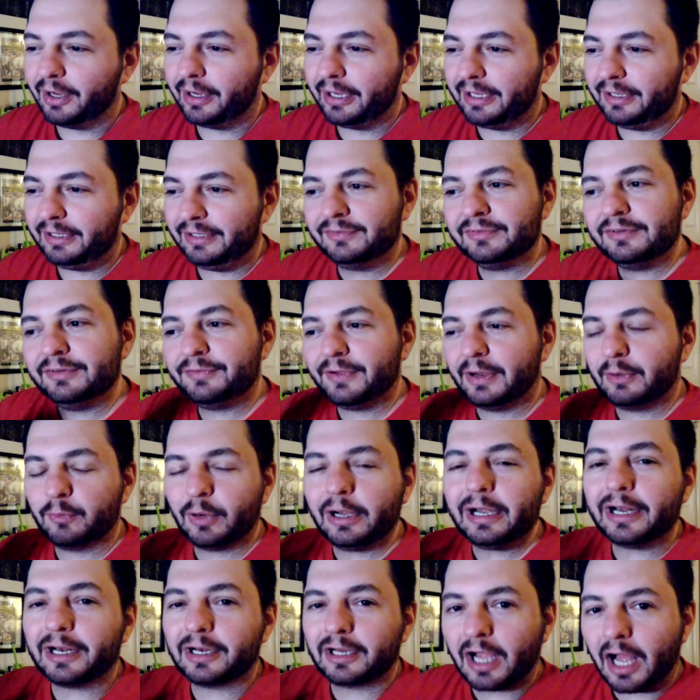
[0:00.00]
Uh, even if
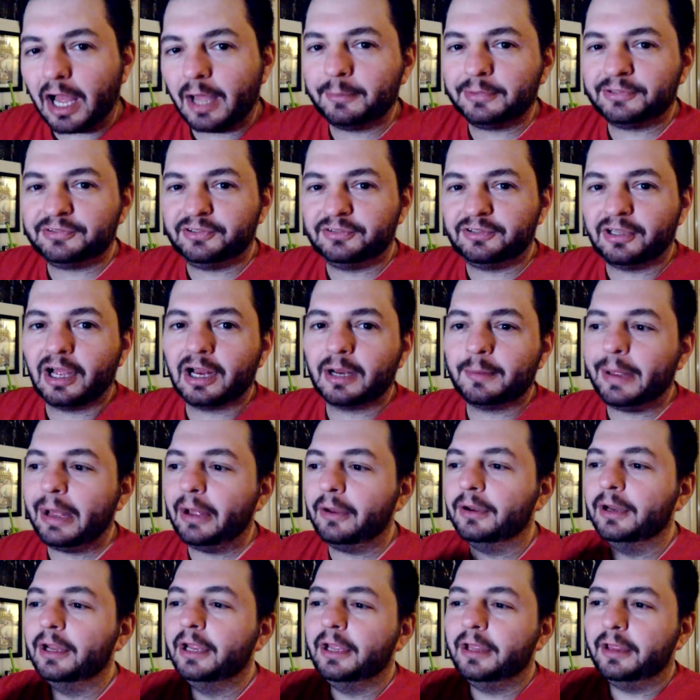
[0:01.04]
I run out of comics to talk
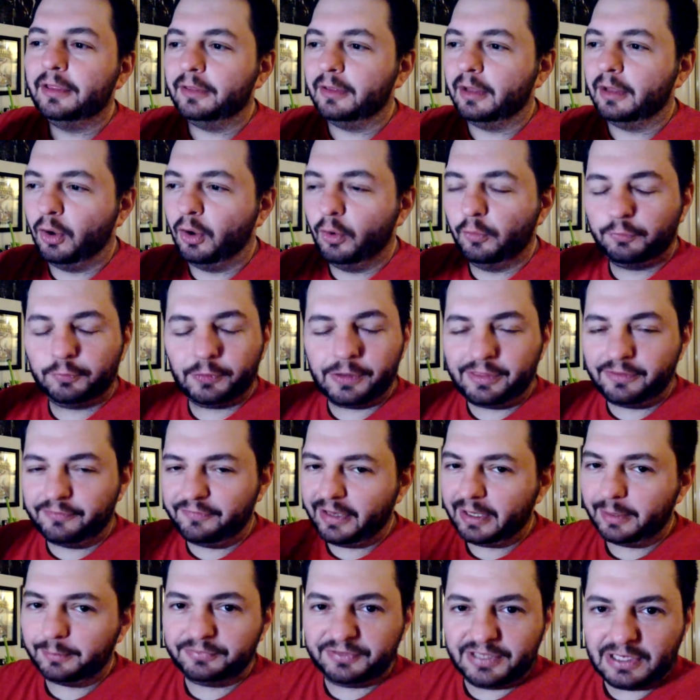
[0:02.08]
about, hopefully
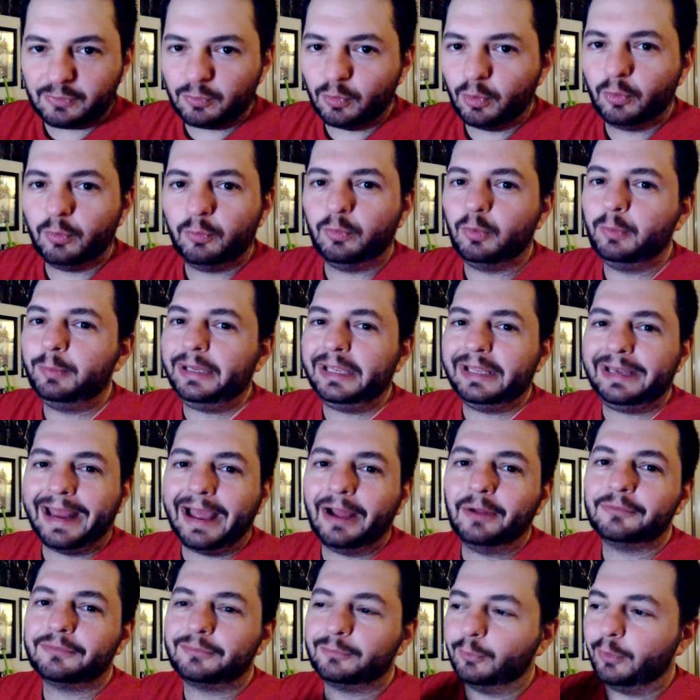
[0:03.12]
the Venom sequel will be
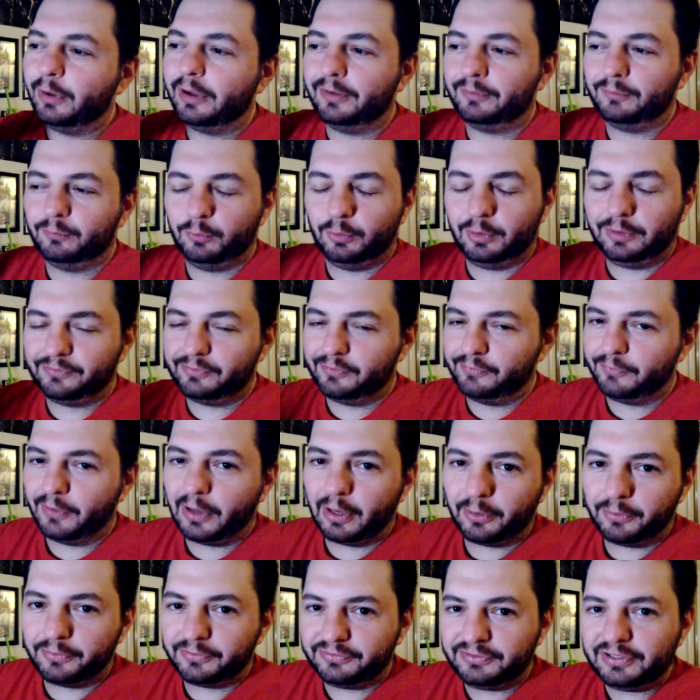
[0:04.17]
announced. We'll have, we'll have to
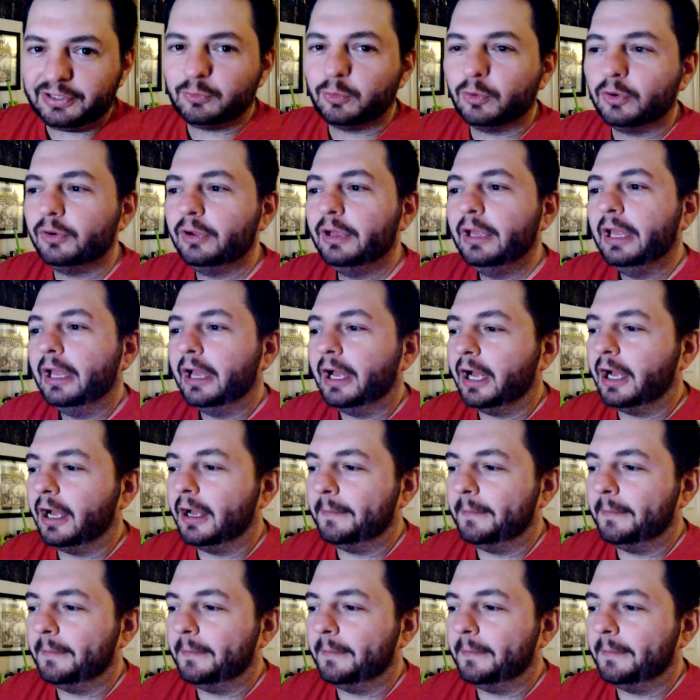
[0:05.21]
follow the sequel.